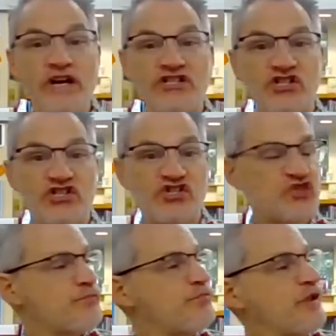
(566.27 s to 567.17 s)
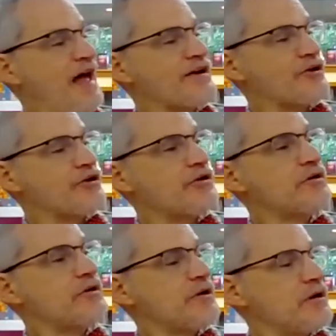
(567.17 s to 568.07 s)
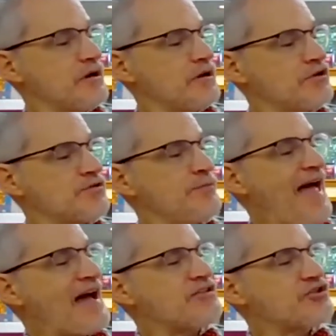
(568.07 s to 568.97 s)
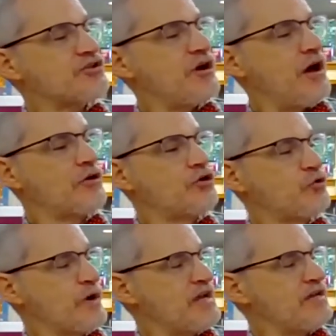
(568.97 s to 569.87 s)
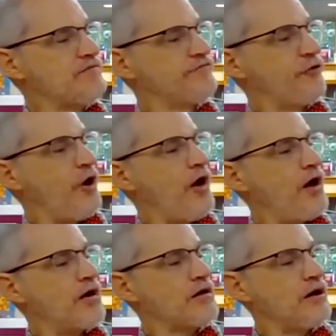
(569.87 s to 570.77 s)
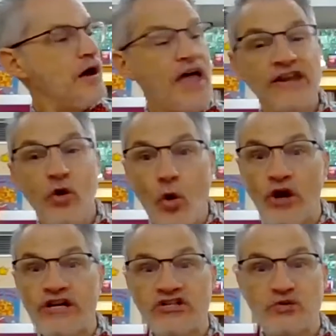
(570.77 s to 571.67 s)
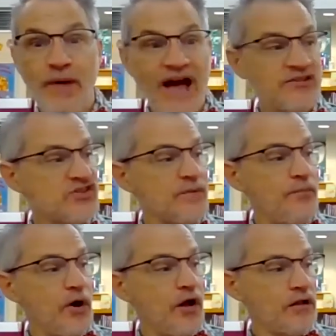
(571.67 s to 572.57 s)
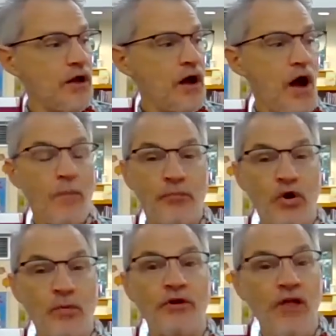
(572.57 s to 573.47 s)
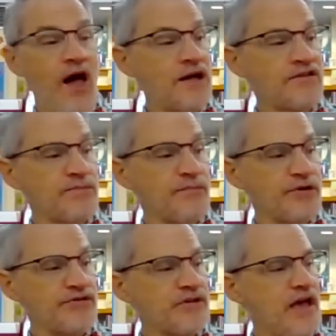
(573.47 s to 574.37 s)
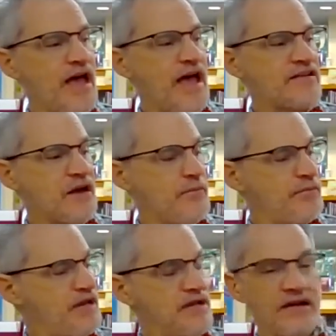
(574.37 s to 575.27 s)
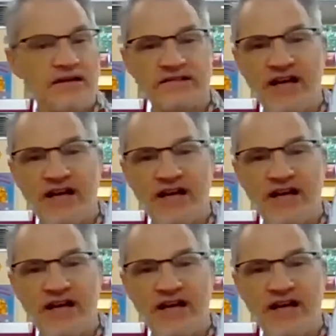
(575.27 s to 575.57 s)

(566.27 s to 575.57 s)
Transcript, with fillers: Swish, splatter, flash, a green frog, an orange basketball, a purple octopus, and a pink